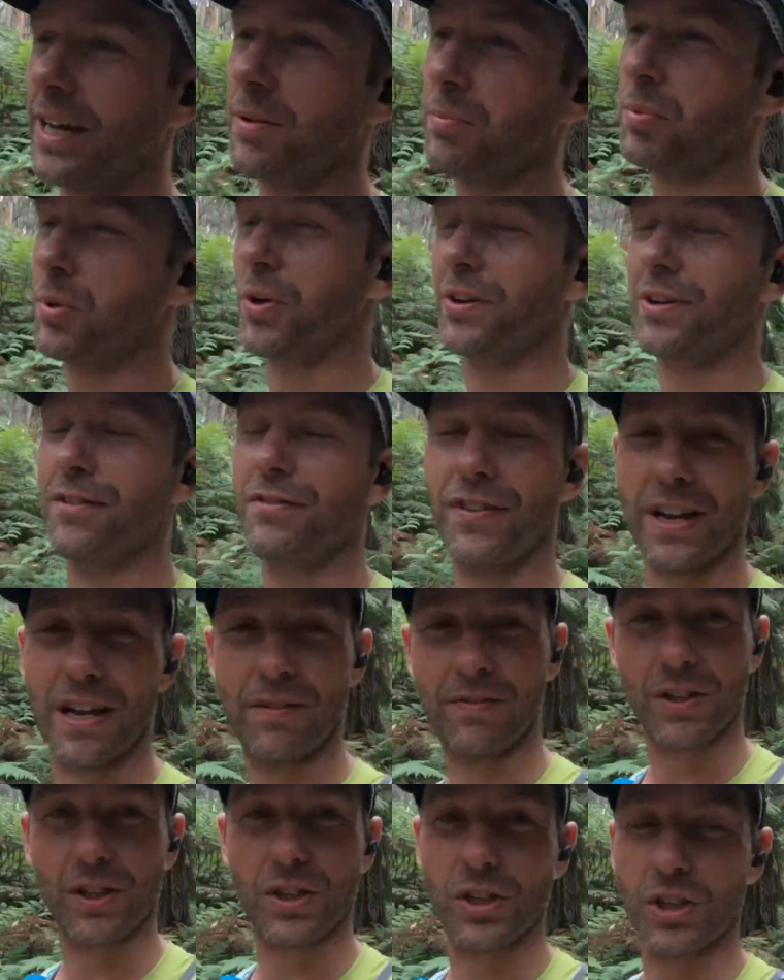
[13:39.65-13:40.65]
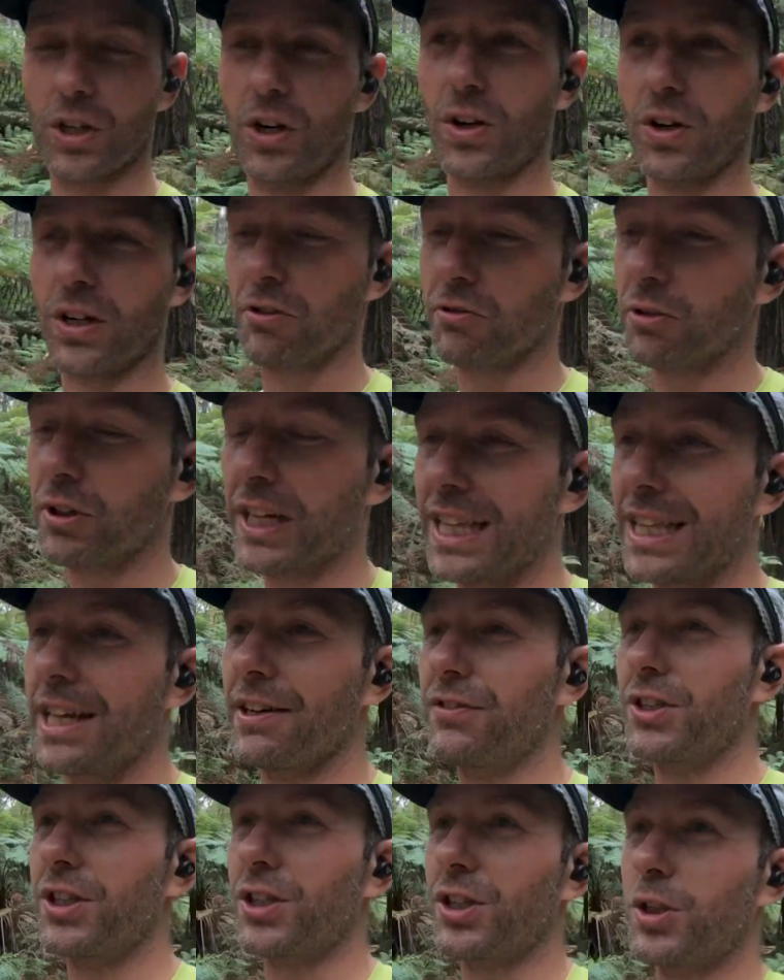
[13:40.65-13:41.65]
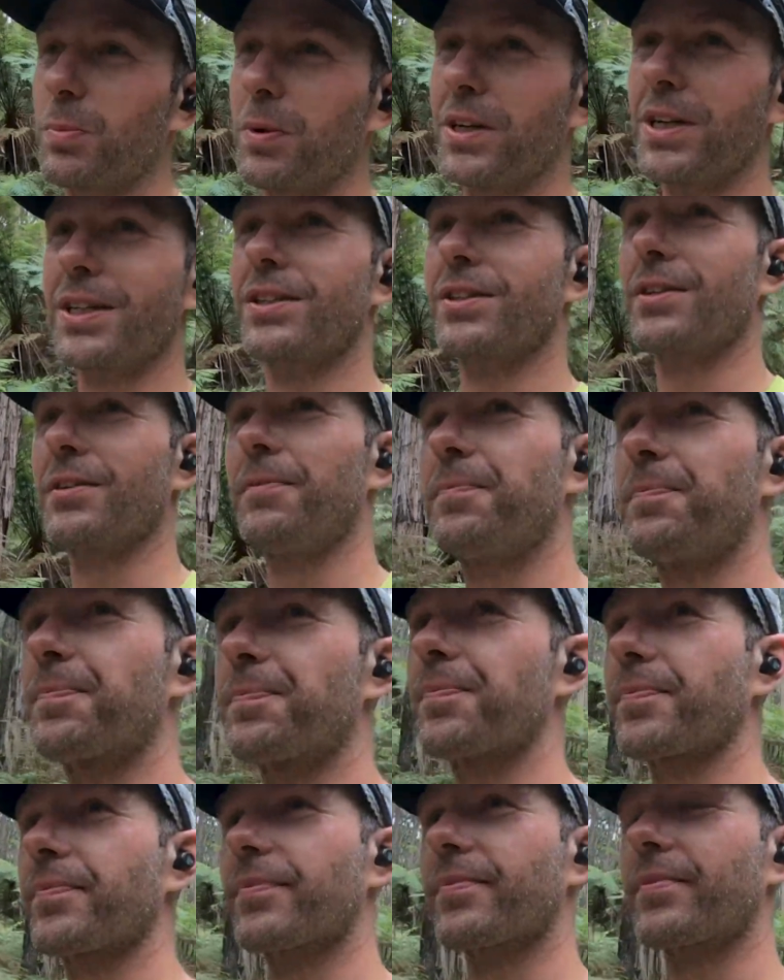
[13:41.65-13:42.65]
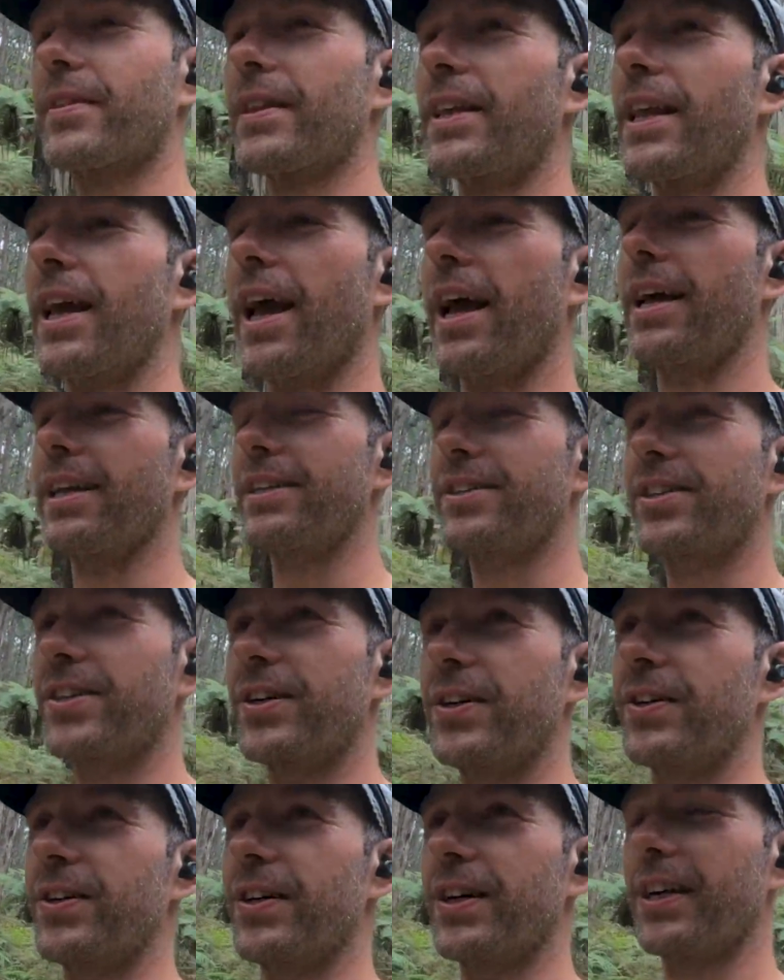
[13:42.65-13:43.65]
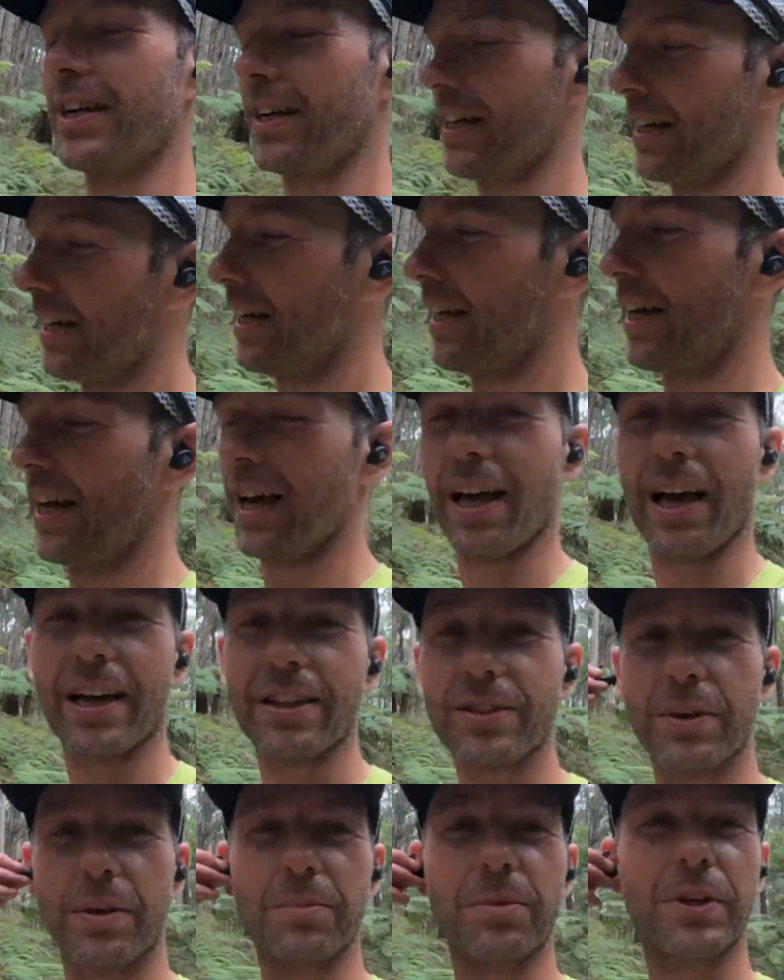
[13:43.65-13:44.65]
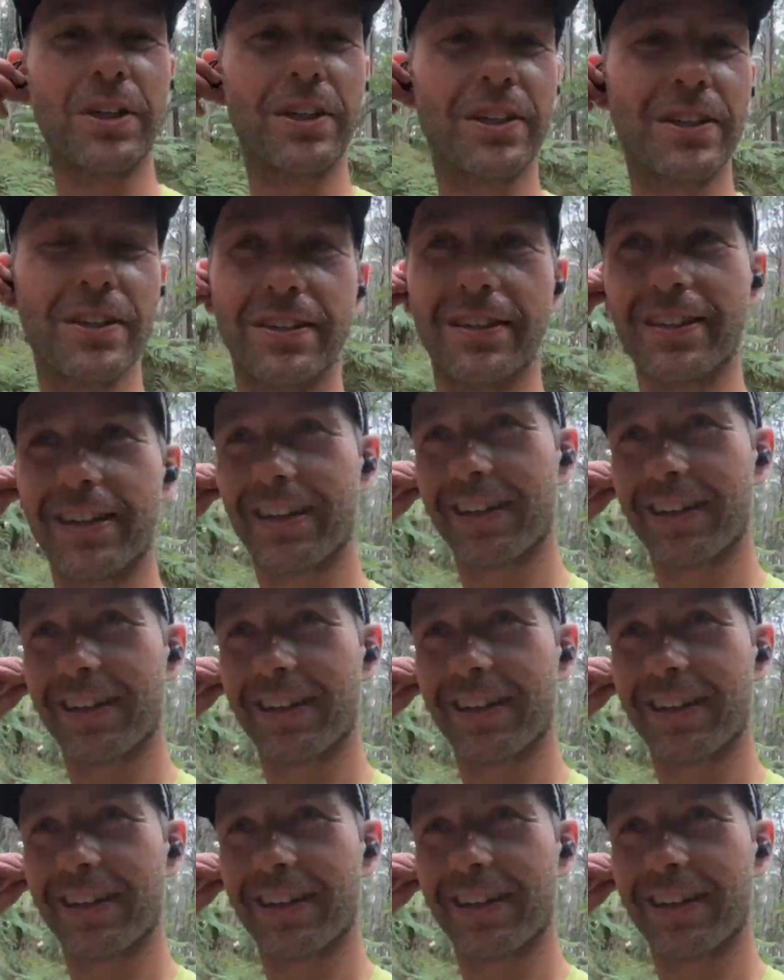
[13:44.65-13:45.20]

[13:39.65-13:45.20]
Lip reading: Put on a favourite song, it really lifts your spirits, and so that's what I'm going to do.